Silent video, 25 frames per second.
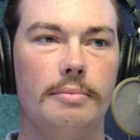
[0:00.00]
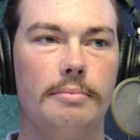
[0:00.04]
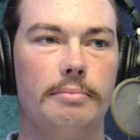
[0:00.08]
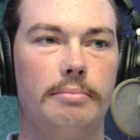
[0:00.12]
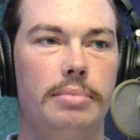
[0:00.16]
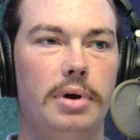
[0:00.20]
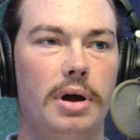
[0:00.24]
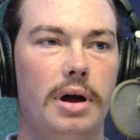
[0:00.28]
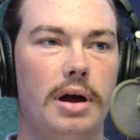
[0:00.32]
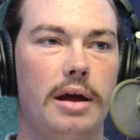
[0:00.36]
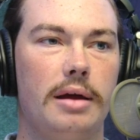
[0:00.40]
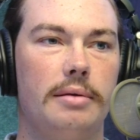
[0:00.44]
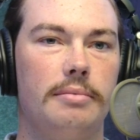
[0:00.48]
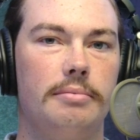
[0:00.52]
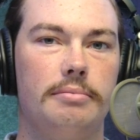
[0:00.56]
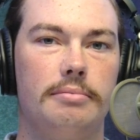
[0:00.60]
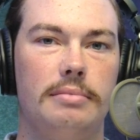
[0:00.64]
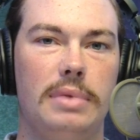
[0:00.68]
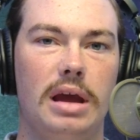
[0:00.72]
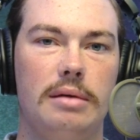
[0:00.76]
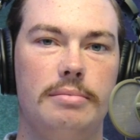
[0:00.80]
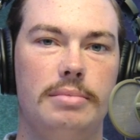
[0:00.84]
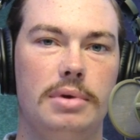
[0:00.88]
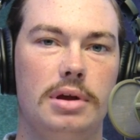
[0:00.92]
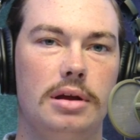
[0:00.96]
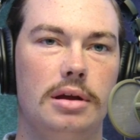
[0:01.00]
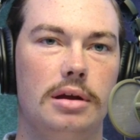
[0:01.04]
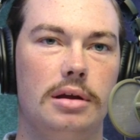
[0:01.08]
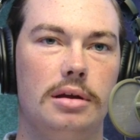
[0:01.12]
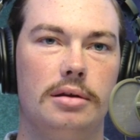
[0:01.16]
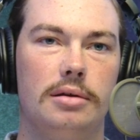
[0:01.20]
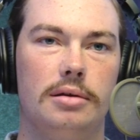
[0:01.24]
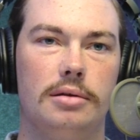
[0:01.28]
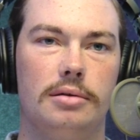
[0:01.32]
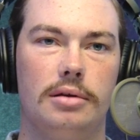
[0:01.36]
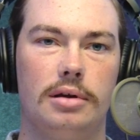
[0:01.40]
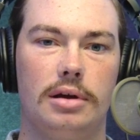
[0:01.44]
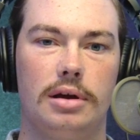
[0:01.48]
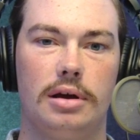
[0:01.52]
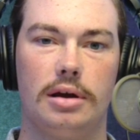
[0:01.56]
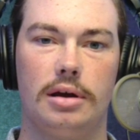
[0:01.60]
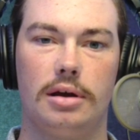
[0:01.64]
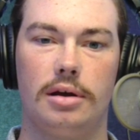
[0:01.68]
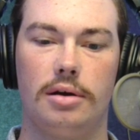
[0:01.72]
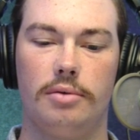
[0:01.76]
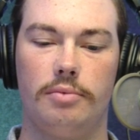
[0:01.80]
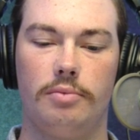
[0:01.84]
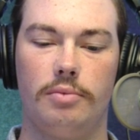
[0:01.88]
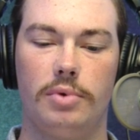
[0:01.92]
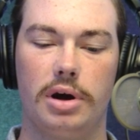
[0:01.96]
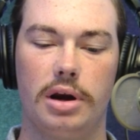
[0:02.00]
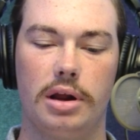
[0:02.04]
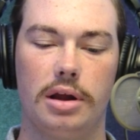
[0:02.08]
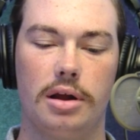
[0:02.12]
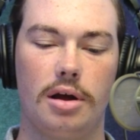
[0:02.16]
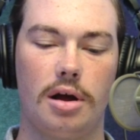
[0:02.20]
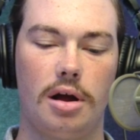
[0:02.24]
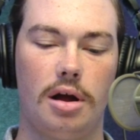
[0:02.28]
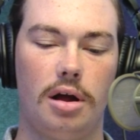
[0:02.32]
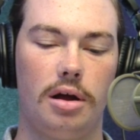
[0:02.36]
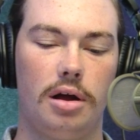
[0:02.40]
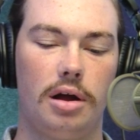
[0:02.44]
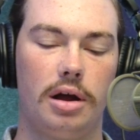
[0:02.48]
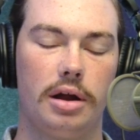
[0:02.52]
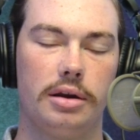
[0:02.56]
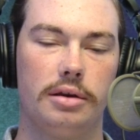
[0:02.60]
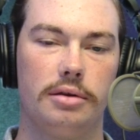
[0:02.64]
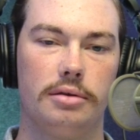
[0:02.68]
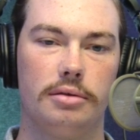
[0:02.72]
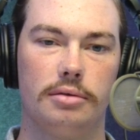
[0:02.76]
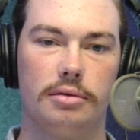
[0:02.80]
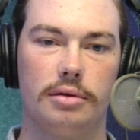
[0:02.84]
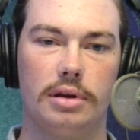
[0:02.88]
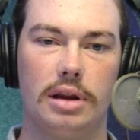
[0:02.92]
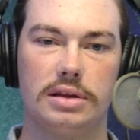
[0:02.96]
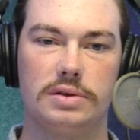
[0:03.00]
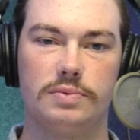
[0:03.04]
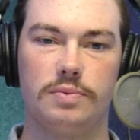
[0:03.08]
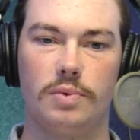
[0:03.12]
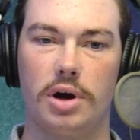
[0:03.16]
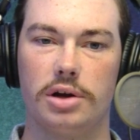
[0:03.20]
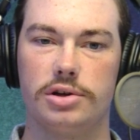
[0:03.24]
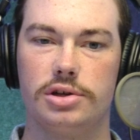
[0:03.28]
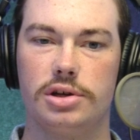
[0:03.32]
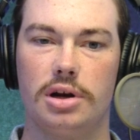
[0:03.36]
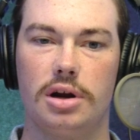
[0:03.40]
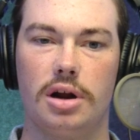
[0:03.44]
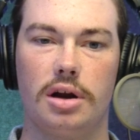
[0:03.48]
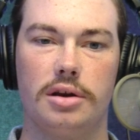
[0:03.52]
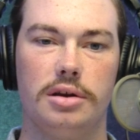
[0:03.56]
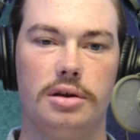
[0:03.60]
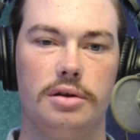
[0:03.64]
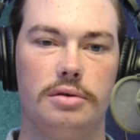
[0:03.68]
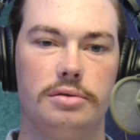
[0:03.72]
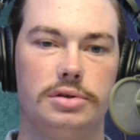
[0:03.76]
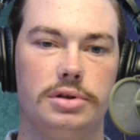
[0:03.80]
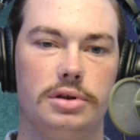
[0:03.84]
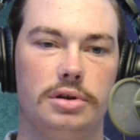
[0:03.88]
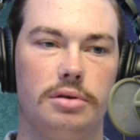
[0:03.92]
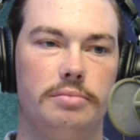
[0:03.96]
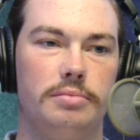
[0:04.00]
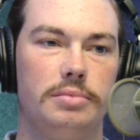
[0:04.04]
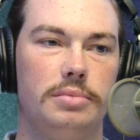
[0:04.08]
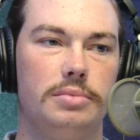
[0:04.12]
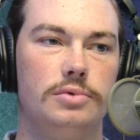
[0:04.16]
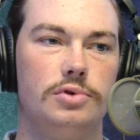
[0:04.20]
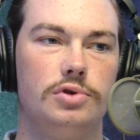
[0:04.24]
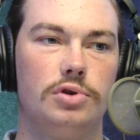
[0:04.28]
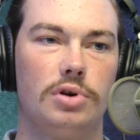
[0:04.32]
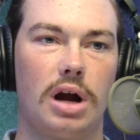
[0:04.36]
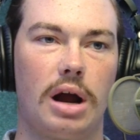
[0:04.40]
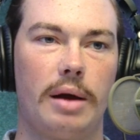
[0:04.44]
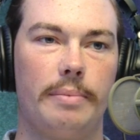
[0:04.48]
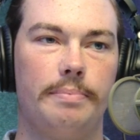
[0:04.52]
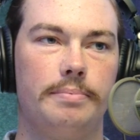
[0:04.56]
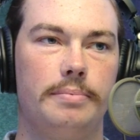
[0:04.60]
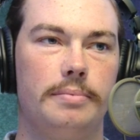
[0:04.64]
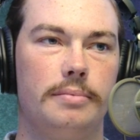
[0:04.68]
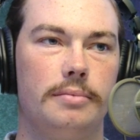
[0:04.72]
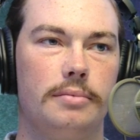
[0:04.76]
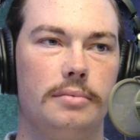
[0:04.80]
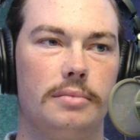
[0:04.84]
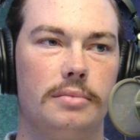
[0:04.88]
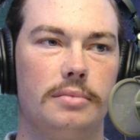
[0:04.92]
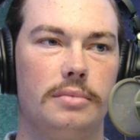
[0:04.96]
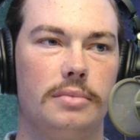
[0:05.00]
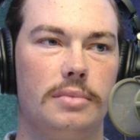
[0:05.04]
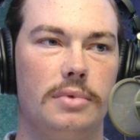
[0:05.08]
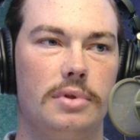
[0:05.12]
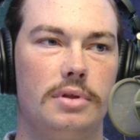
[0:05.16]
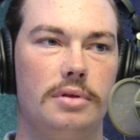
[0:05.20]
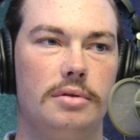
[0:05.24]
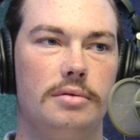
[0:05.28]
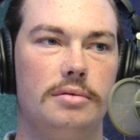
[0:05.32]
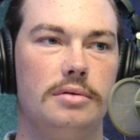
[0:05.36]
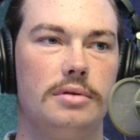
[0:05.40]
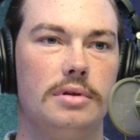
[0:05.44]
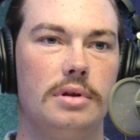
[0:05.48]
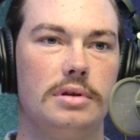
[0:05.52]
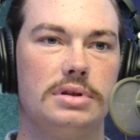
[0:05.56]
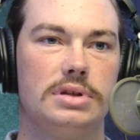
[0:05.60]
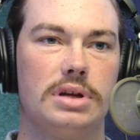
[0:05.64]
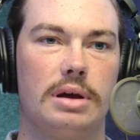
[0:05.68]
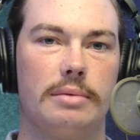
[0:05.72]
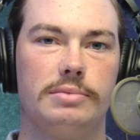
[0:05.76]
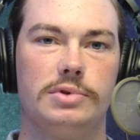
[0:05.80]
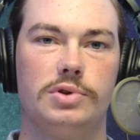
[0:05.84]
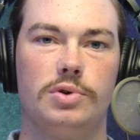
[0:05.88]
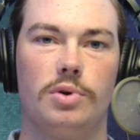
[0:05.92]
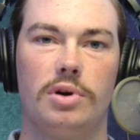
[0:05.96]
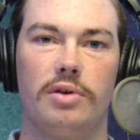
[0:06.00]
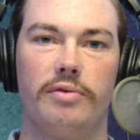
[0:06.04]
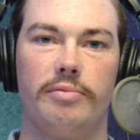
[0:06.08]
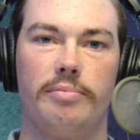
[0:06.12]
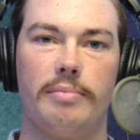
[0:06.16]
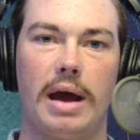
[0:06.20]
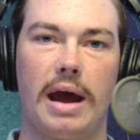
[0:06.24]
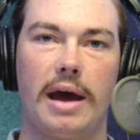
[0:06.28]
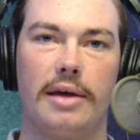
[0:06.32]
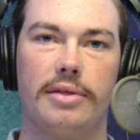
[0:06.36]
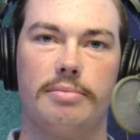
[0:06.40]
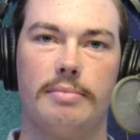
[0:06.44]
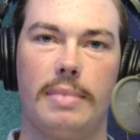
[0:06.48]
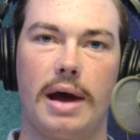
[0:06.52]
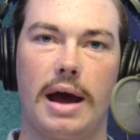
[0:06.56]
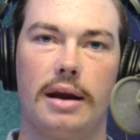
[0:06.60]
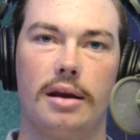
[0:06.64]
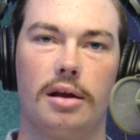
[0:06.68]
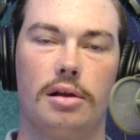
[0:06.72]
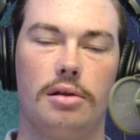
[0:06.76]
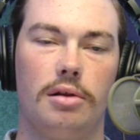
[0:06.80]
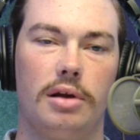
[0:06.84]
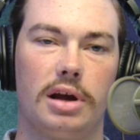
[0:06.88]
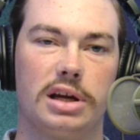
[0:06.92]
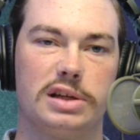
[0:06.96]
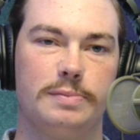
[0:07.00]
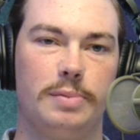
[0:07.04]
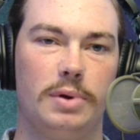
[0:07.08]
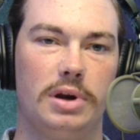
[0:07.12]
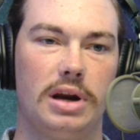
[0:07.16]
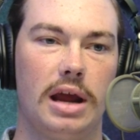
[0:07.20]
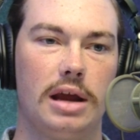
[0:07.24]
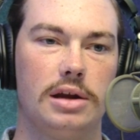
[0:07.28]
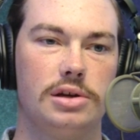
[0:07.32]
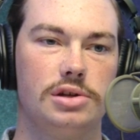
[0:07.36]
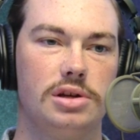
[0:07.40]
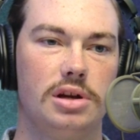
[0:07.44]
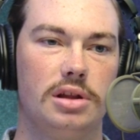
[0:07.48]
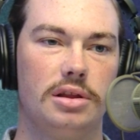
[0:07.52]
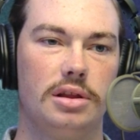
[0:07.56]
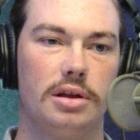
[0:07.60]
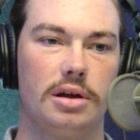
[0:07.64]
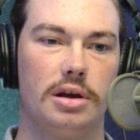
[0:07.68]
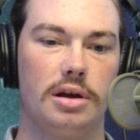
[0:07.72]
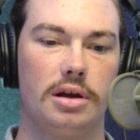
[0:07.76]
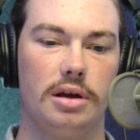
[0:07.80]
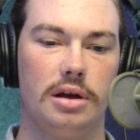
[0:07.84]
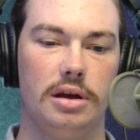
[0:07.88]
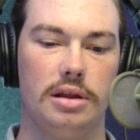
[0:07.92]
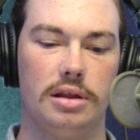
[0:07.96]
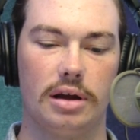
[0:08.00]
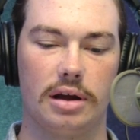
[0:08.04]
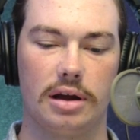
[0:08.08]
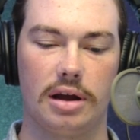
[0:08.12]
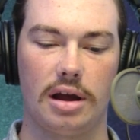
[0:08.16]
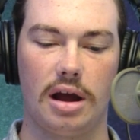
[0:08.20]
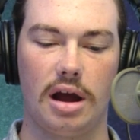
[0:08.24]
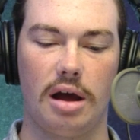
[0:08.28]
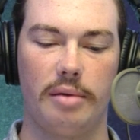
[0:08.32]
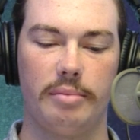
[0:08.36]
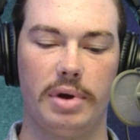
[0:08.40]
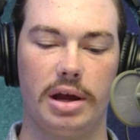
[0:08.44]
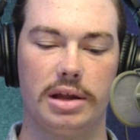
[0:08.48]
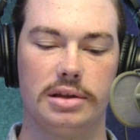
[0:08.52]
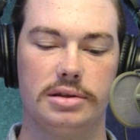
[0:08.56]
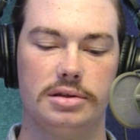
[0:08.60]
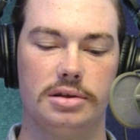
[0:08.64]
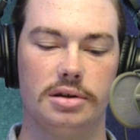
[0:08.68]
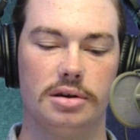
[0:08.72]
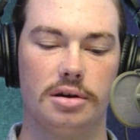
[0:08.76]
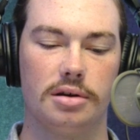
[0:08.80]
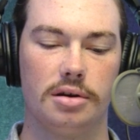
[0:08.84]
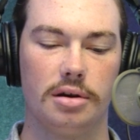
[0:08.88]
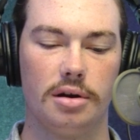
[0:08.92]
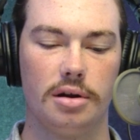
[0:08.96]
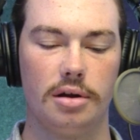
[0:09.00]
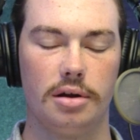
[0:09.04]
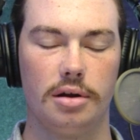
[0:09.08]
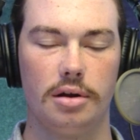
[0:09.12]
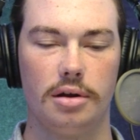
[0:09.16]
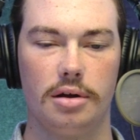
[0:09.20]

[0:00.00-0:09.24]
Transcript: But maybe one of y'all that's watching on YouTube drop some sort of mathematical explanation in the comments, or